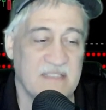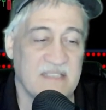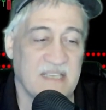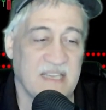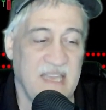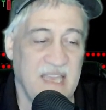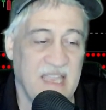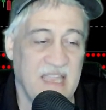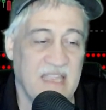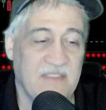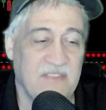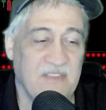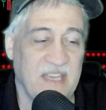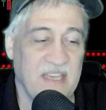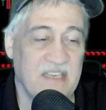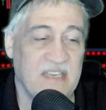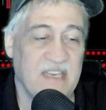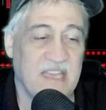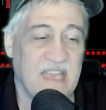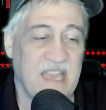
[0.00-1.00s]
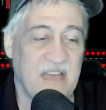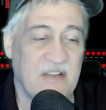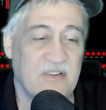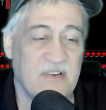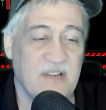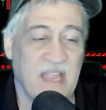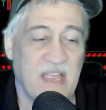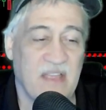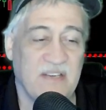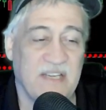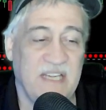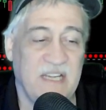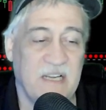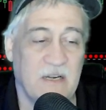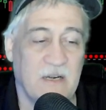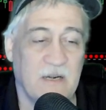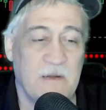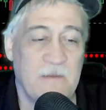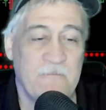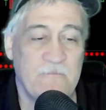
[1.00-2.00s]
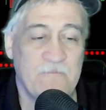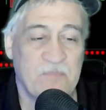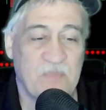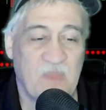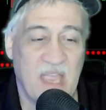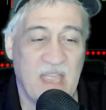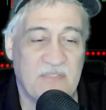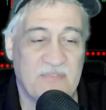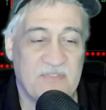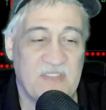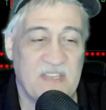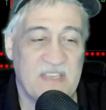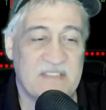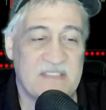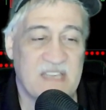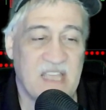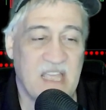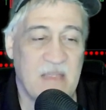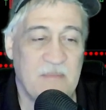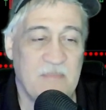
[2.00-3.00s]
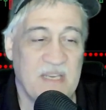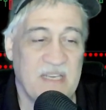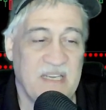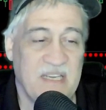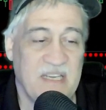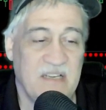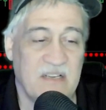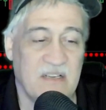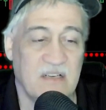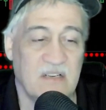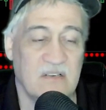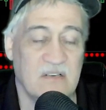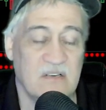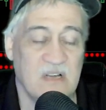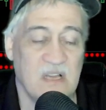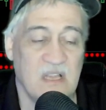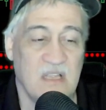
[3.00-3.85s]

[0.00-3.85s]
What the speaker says: again, the indicator down here, at this time in here,